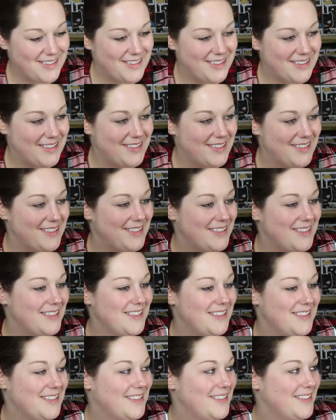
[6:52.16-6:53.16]

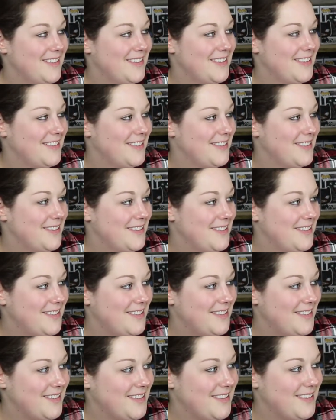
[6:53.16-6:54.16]

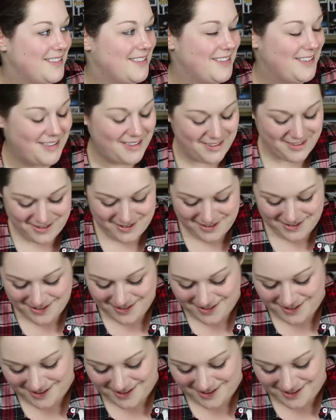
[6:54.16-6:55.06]
No words are spoken by the person on screen.